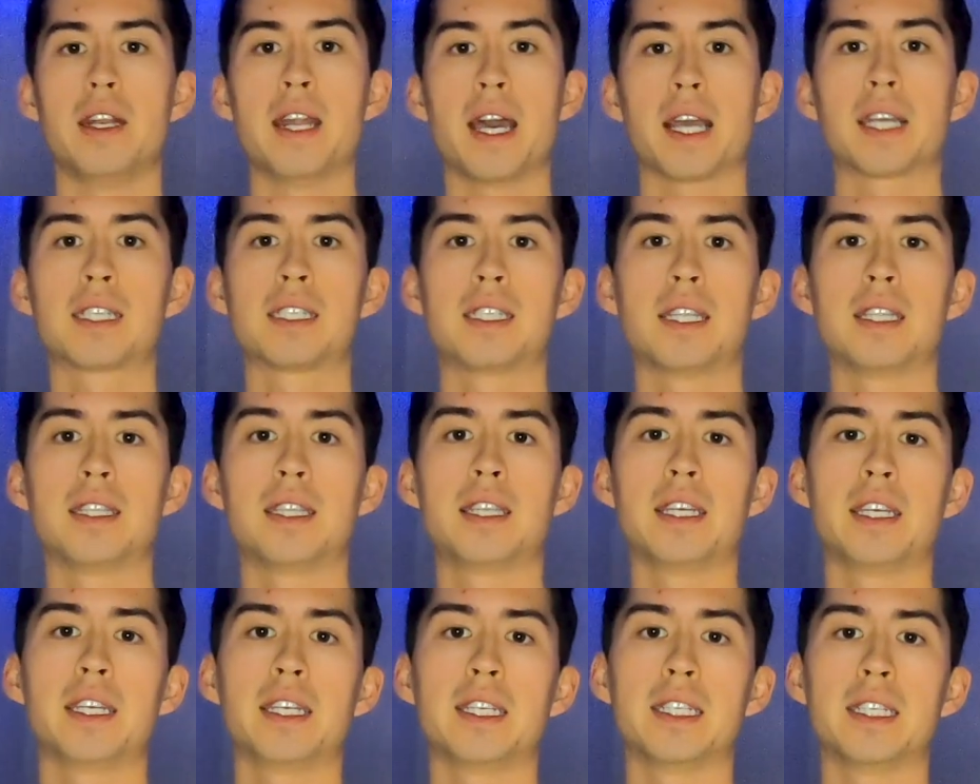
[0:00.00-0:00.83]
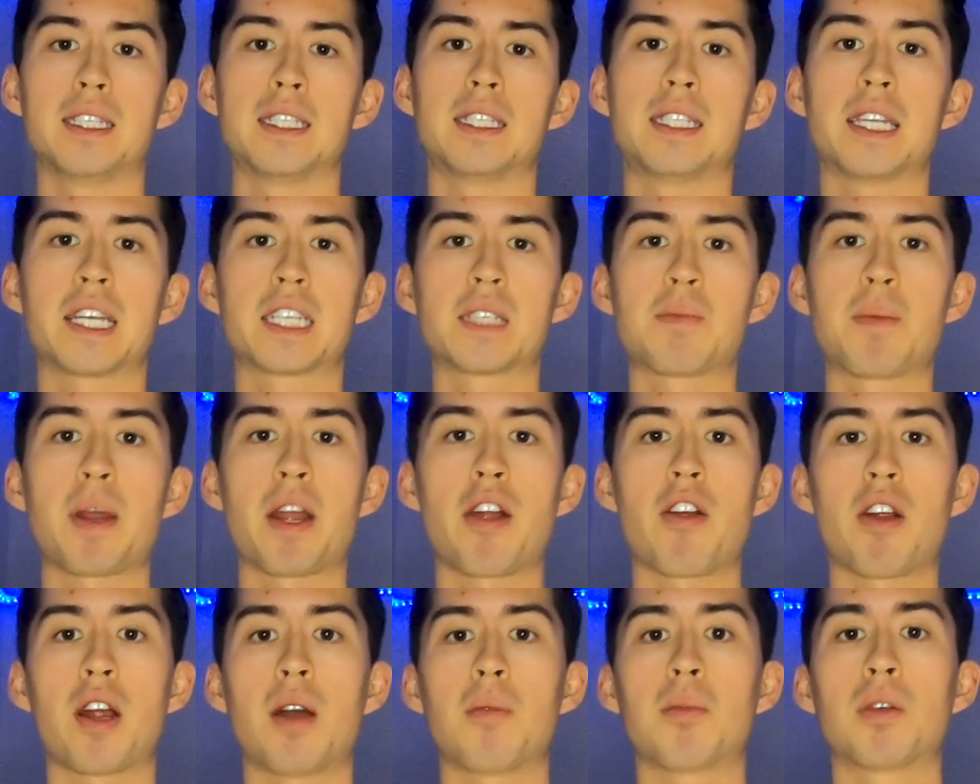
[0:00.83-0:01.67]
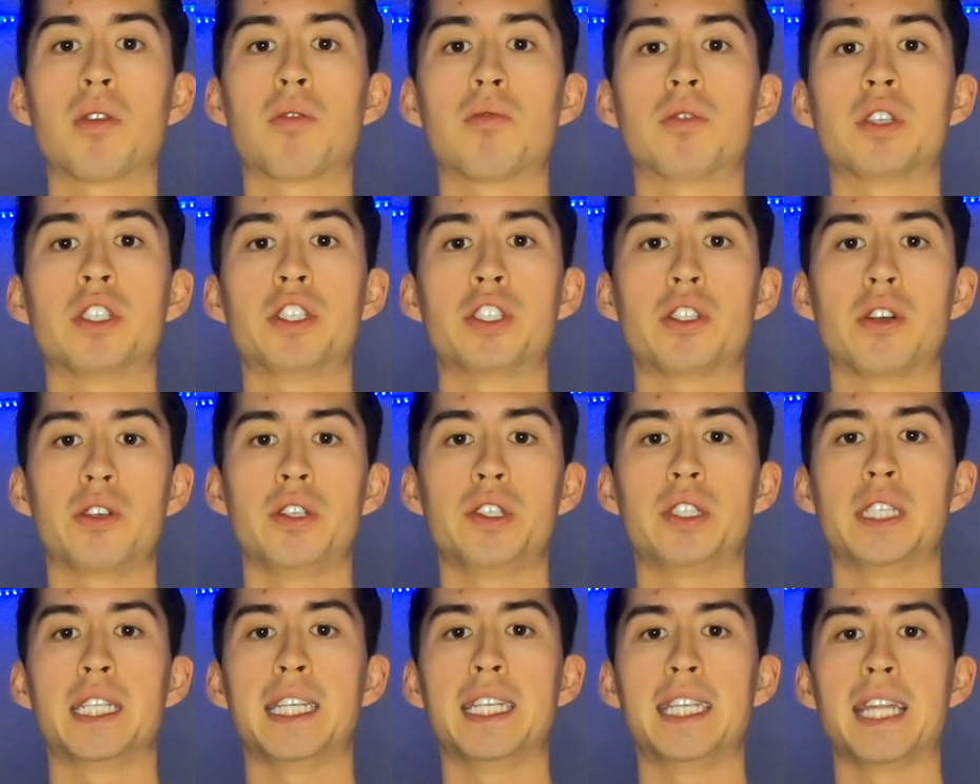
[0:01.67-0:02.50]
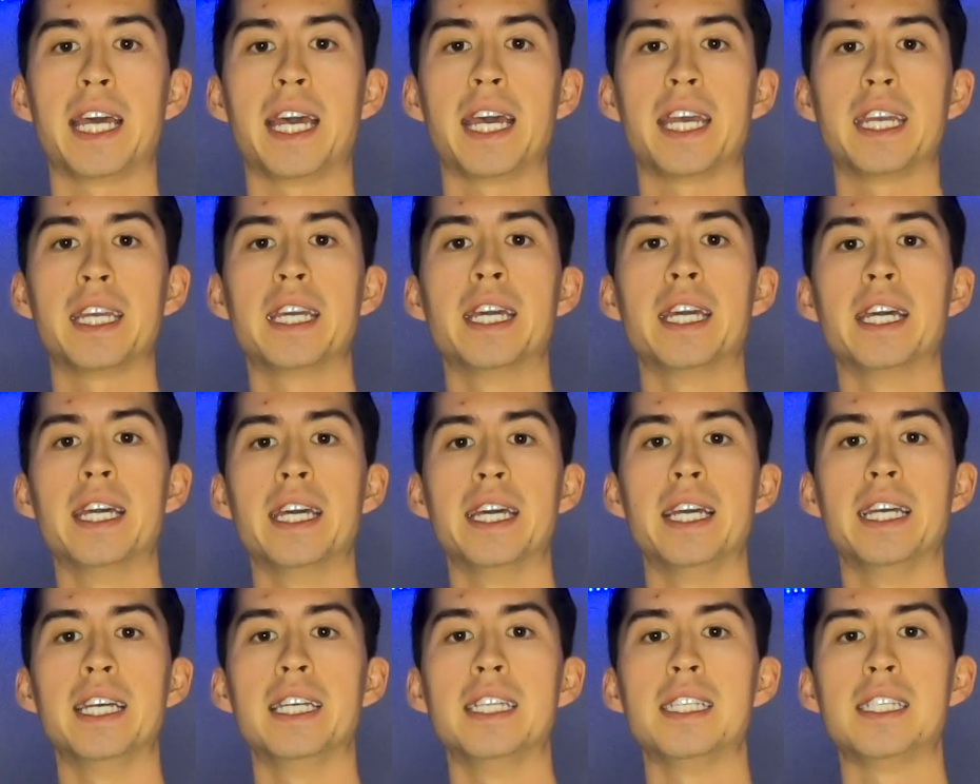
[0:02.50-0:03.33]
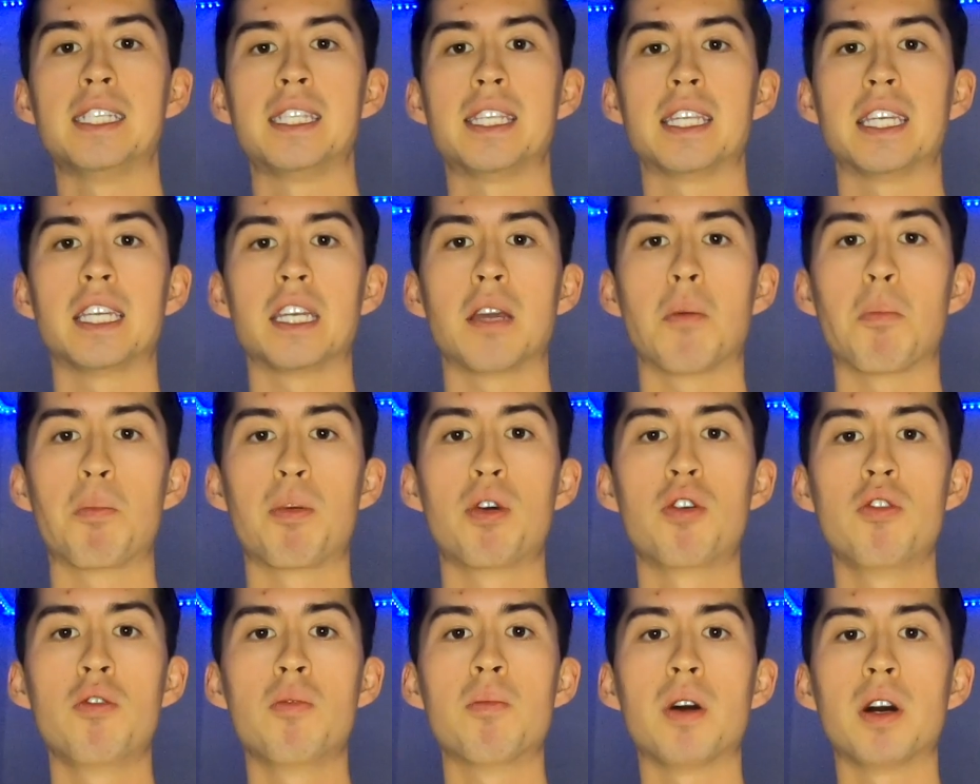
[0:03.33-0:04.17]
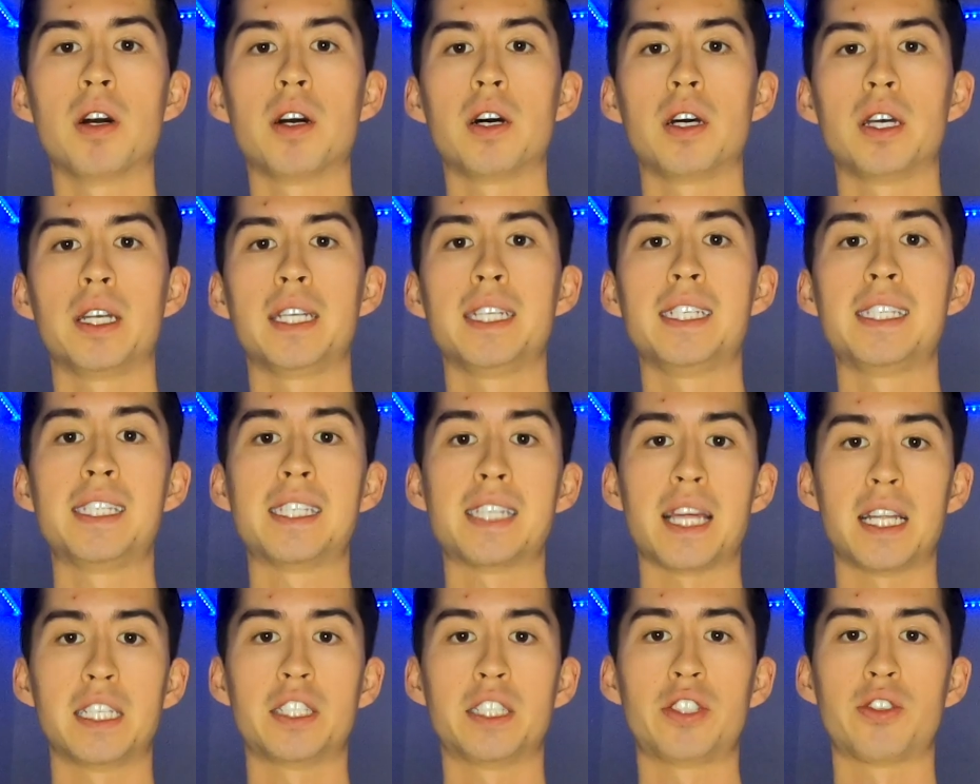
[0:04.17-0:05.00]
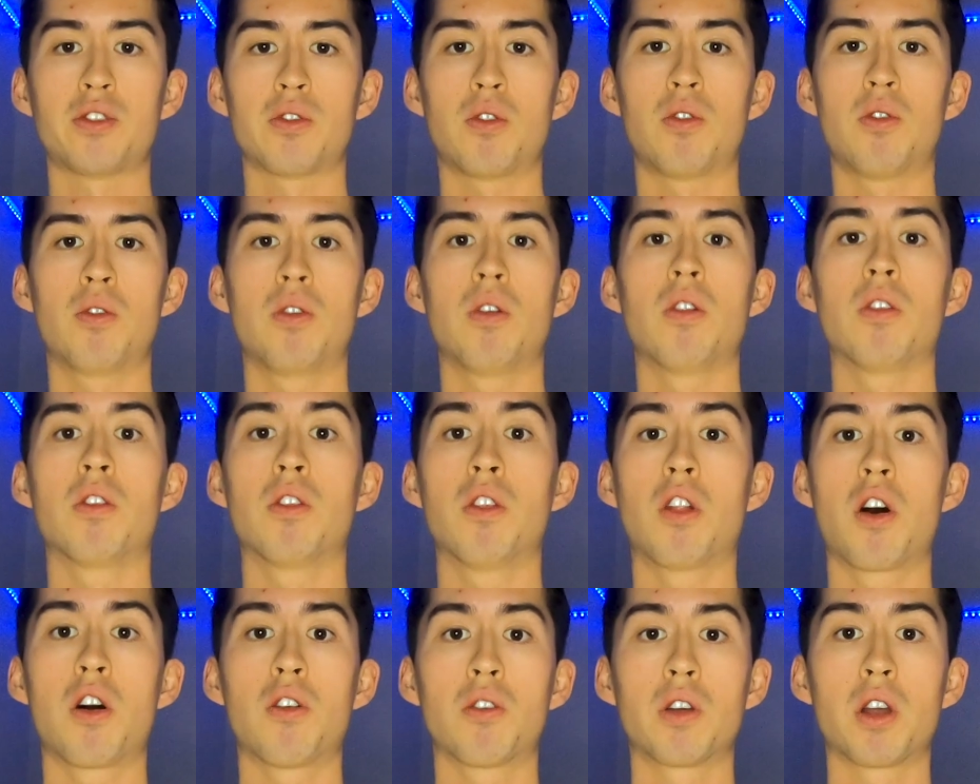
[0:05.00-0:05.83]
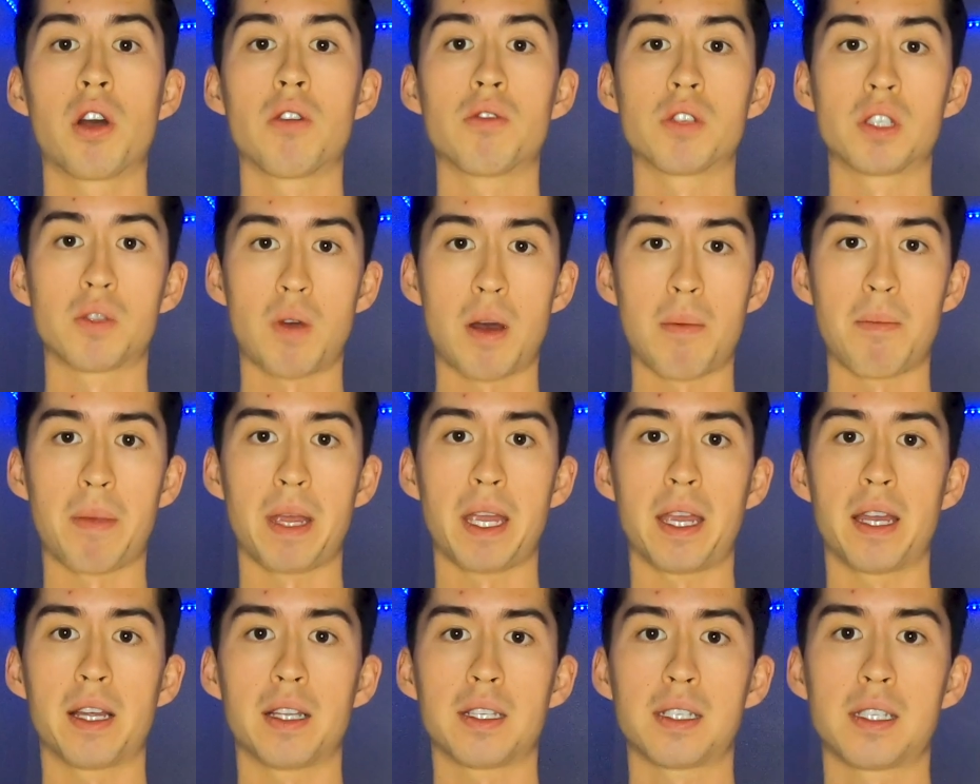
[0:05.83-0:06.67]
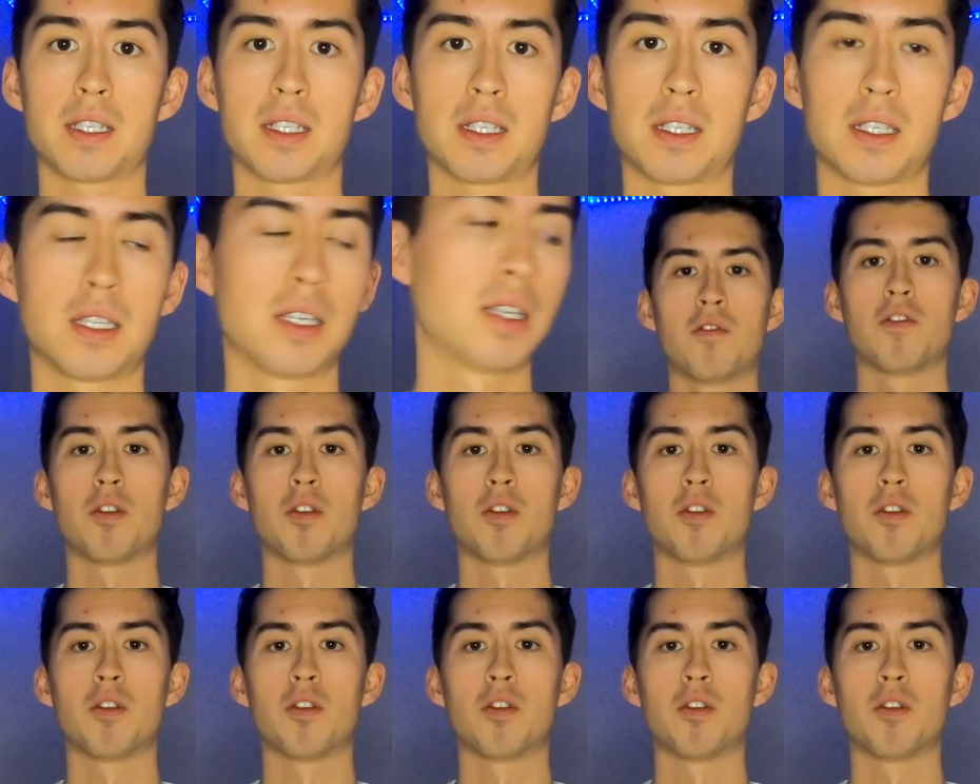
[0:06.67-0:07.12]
Next, the 6th pair I'm going to show you today is the Puma Essential logo sweatpants.